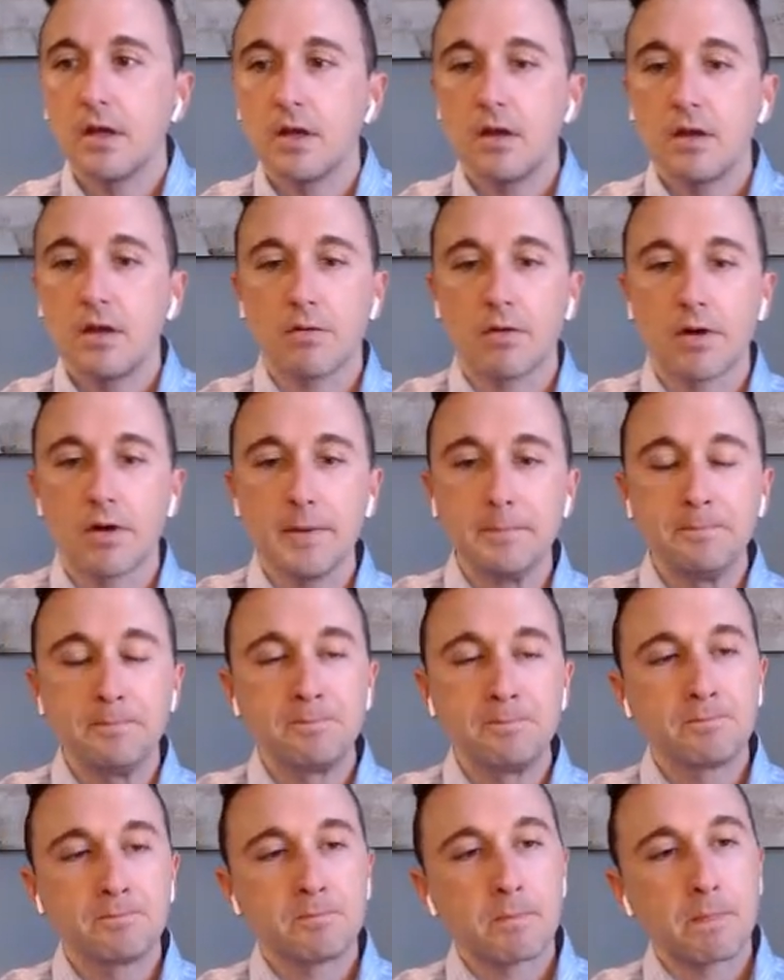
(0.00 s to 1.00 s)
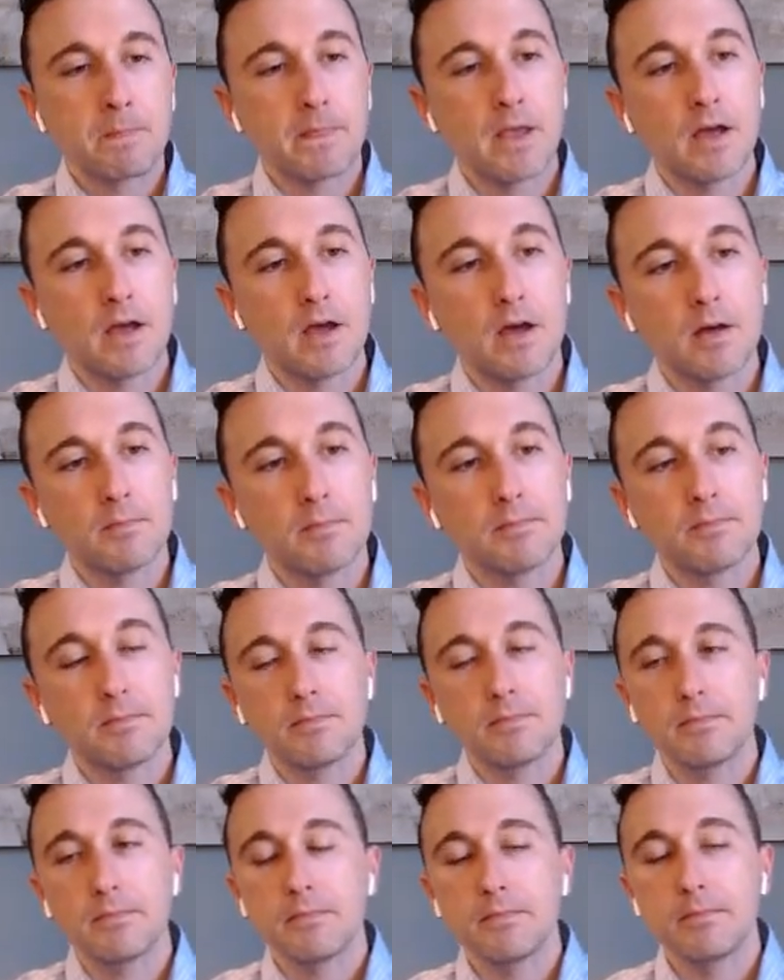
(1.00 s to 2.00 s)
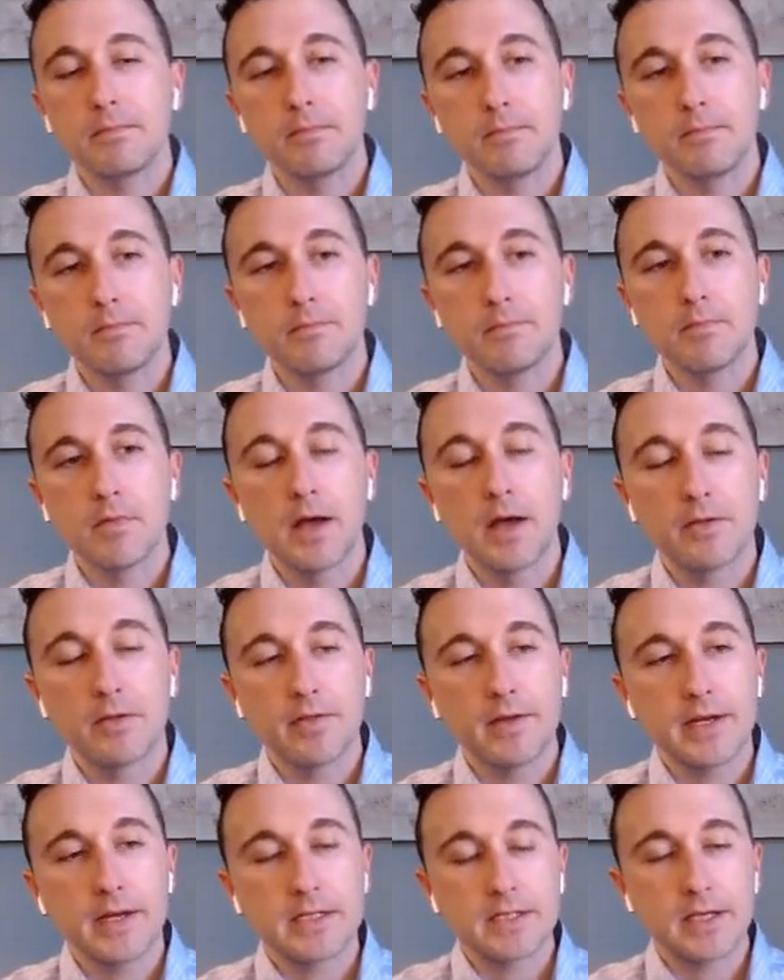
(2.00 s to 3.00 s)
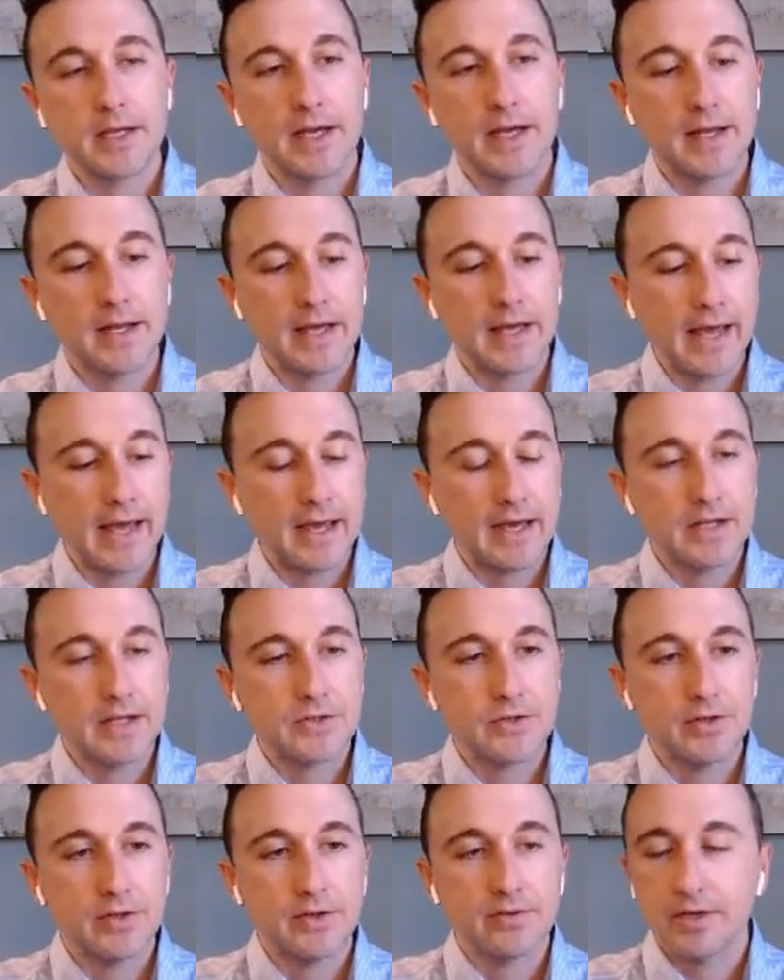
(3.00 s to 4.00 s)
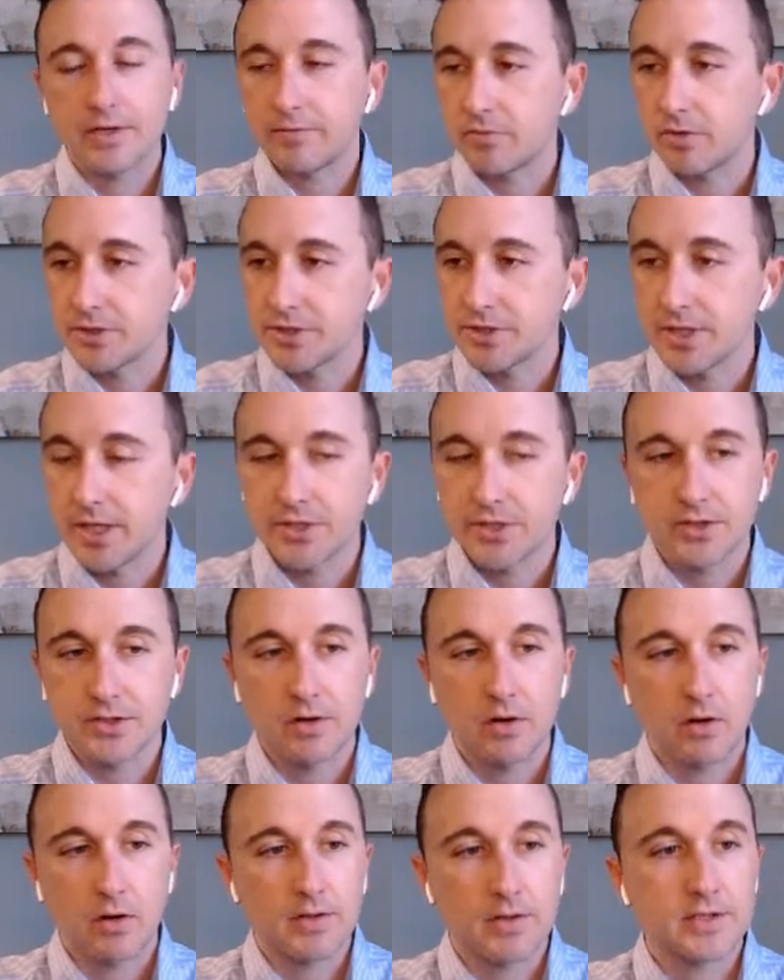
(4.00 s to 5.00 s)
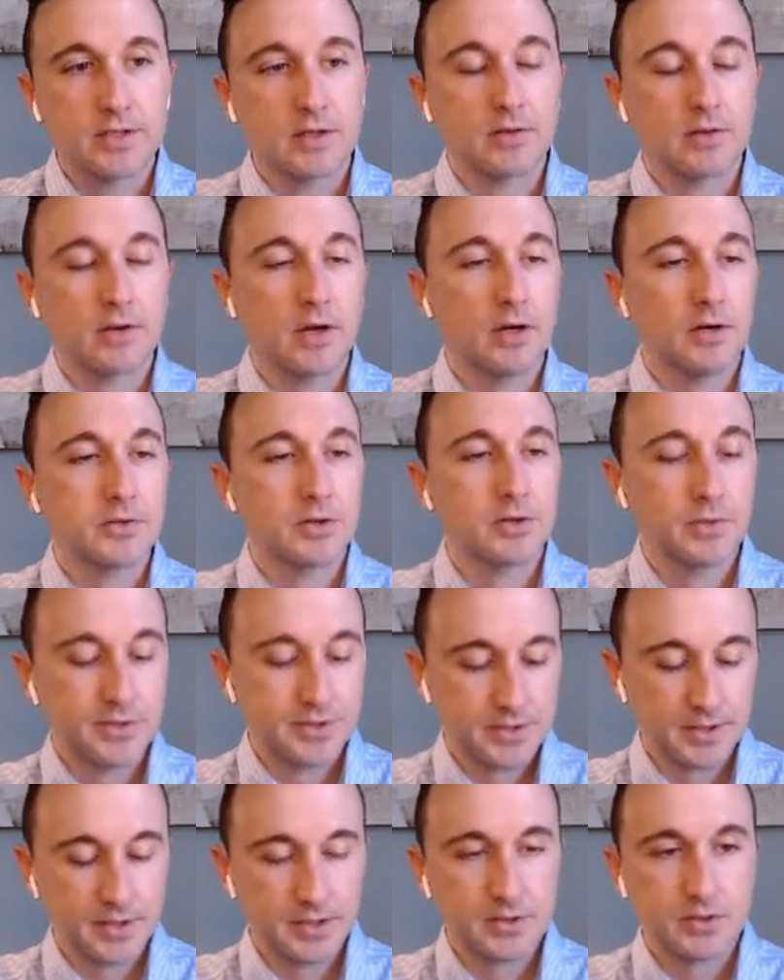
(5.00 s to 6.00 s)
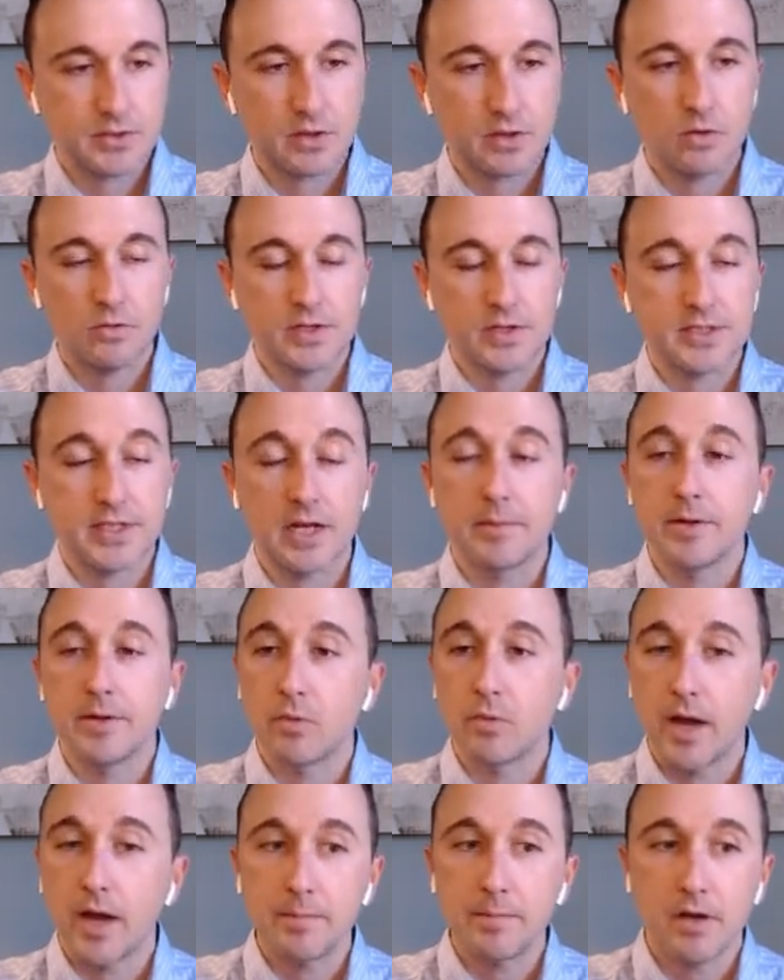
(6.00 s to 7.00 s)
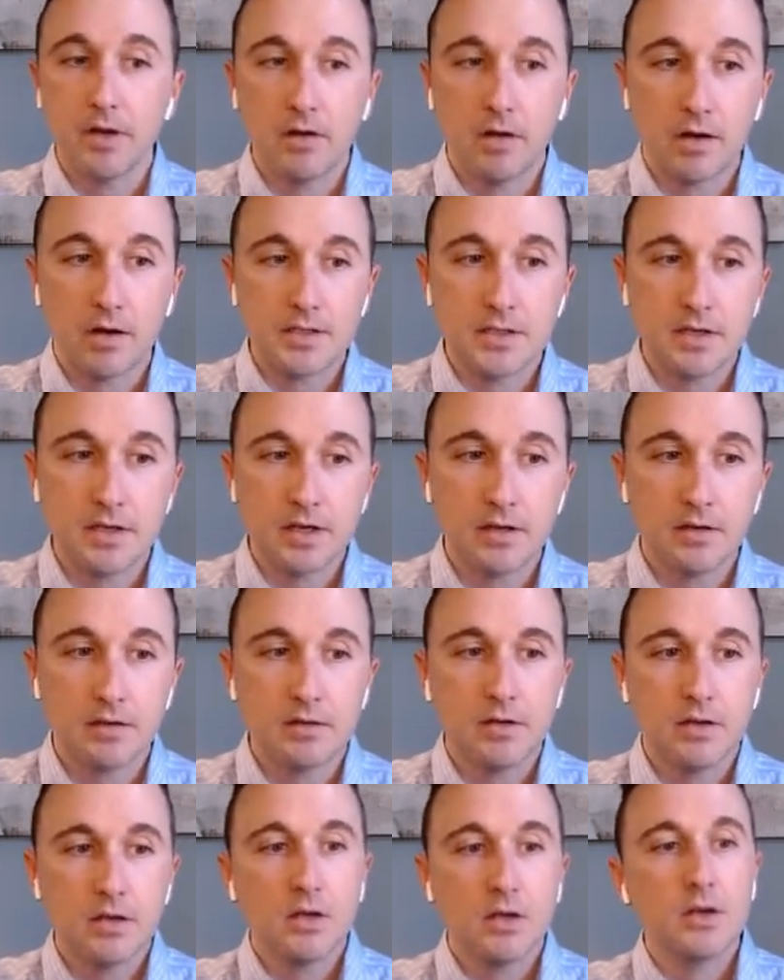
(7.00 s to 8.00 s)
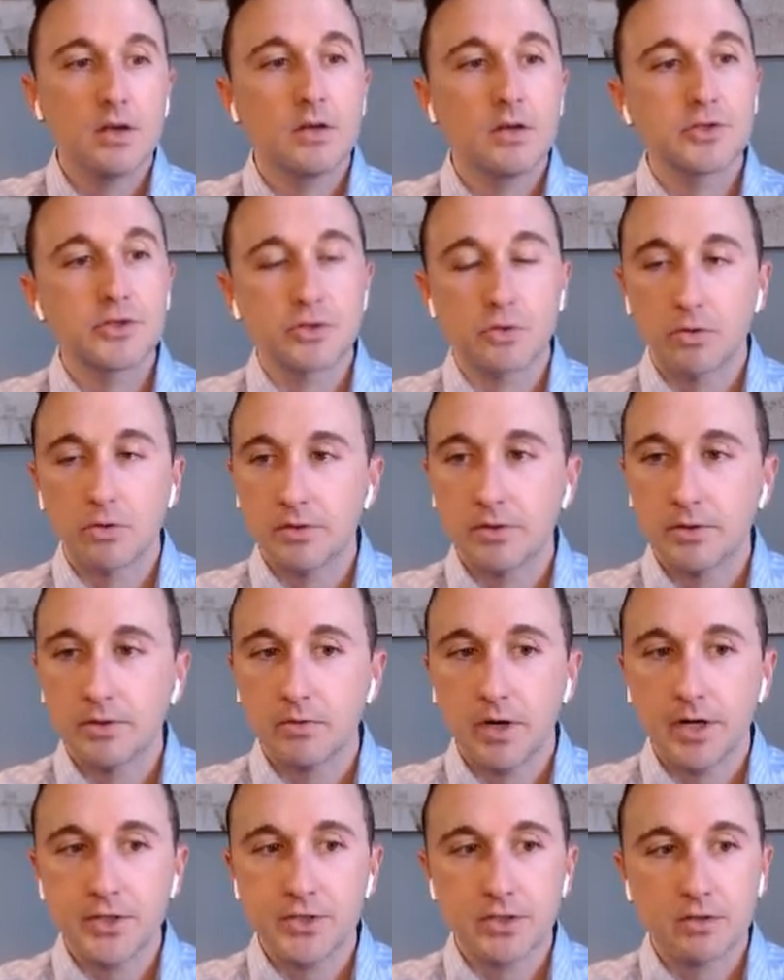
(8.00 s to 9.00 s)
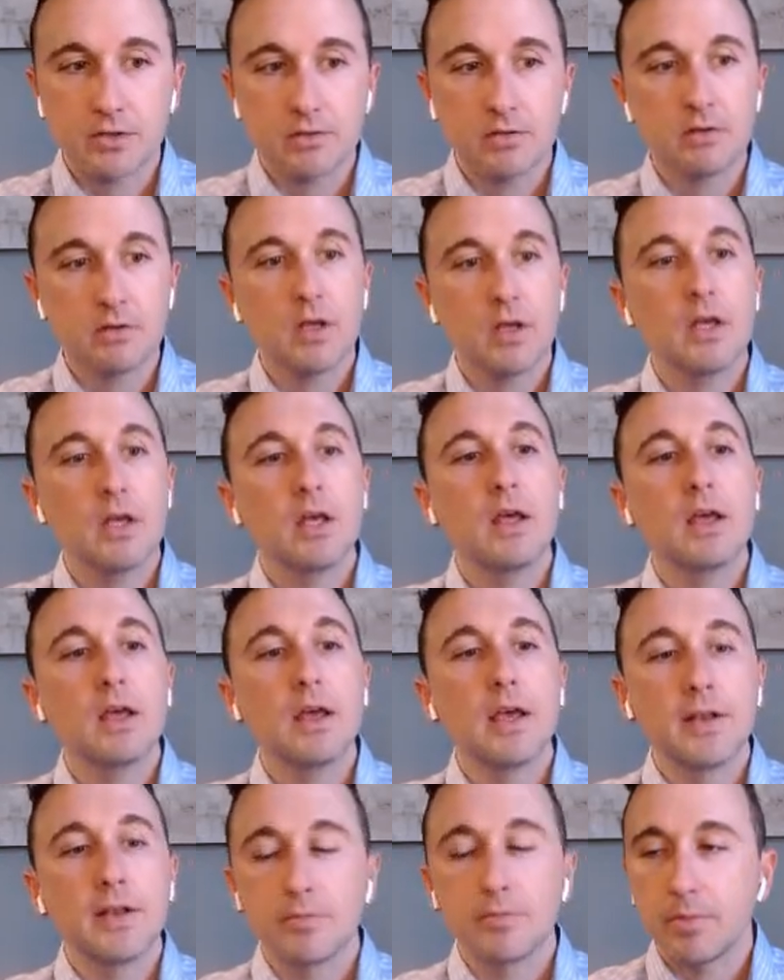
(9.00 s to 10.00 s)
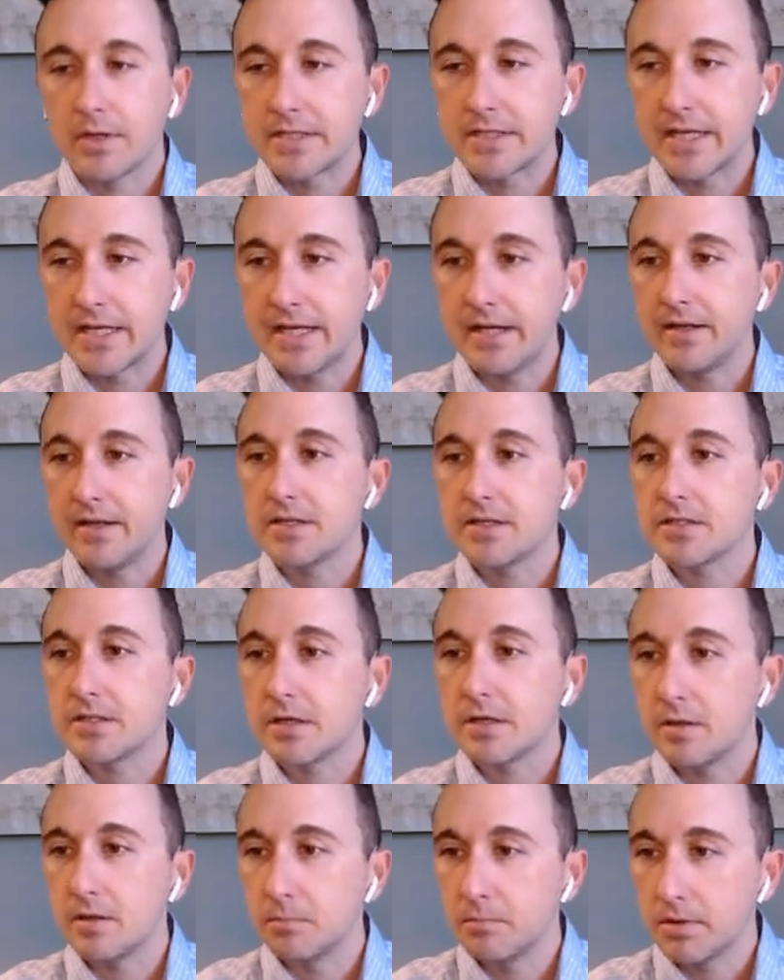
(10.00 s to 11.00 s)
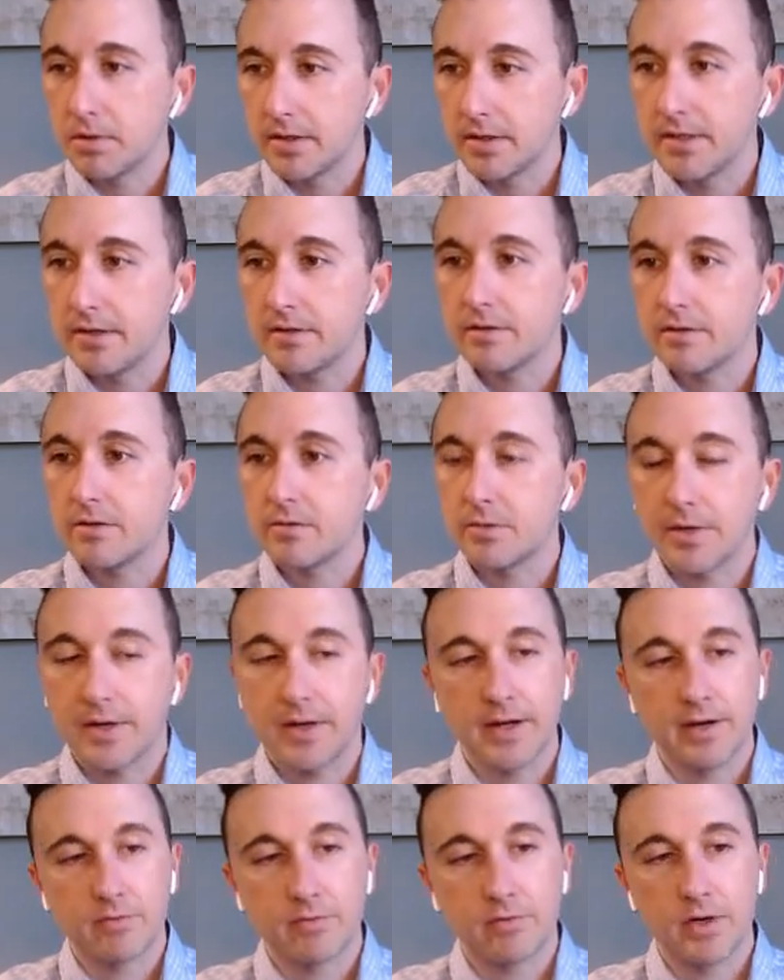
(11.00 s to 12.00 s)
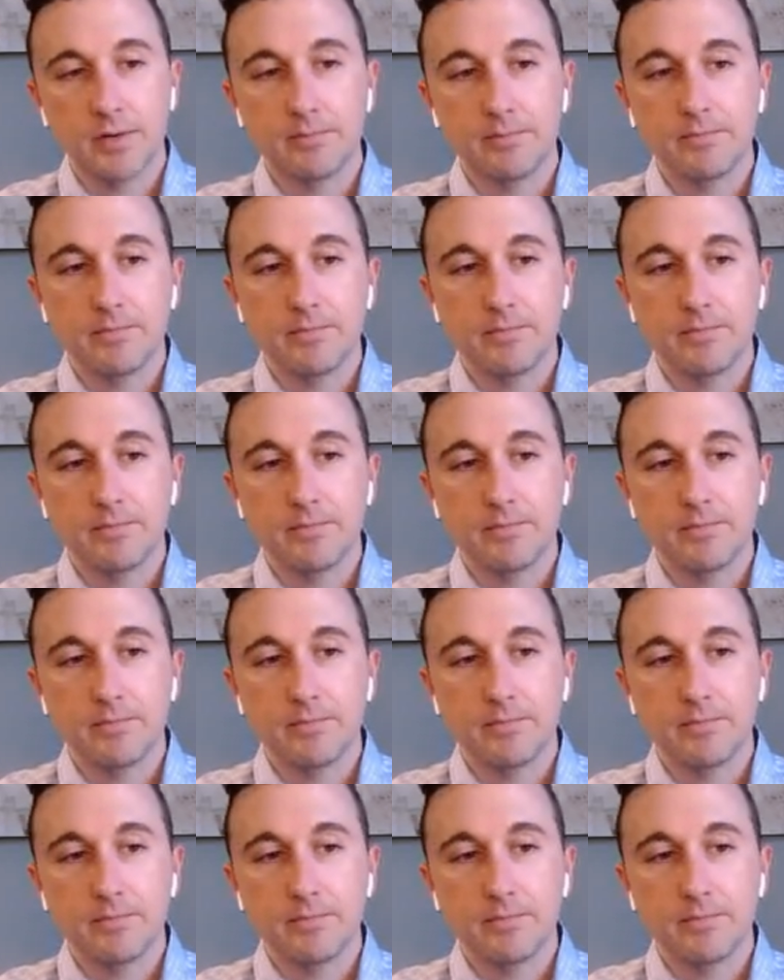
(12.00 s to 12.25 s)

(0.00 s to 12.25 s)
right? Other things that kind of add to this differentiation are these other characteristics. So it's got to be rapid in onset, short duration, and spontaneous complete recovery.